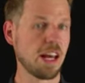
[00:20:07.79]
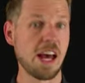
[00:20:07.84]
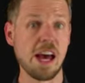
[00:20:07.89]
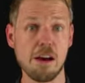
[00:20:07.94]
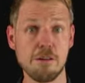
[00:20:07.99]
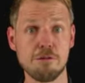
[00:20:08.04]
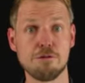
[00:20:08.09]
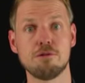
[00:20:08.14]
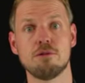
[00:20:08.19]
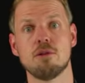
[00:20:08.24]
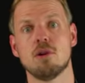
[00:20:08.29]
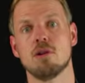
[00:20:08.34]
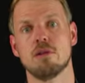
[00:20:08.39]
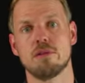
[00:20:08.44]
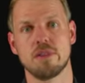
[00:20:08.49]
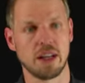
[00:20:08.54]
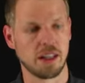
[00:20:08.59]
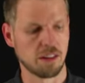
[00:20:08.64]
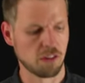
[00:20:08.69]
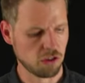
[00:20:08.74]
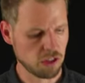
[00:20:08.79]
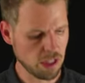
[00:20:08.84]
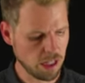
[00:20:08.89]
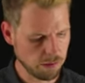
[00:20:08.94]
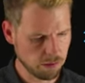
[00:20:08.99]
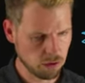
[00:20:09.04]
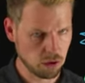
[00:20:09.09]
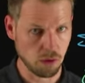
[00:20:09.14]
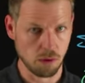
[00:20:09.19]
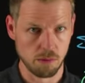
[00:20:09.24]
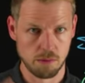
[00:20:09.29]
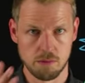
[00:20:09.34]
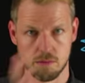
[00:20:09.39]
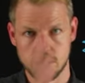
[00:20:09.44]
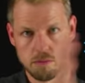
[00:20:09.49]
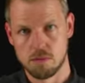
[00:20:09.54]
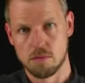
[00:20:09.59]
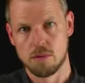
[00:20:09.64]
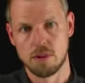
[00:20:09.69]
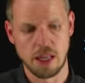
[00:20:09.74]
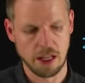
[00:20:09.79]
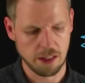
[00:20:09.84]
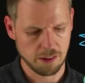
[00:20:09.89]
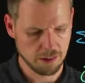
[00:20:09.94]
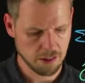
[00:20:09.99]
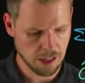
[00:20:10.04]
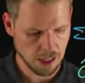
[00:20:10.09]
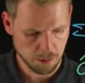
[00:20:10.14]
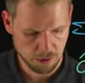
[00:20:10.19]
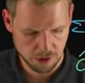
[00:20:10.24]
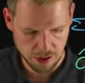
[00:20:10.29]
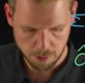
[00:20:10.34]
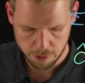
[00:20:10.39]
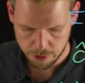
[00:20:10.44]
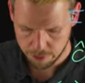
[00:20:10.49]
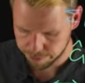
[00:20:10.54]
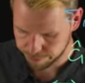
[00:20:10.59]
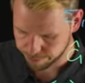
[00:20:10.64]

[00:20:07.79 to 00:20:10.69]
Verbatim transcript: f of xj. So next time step.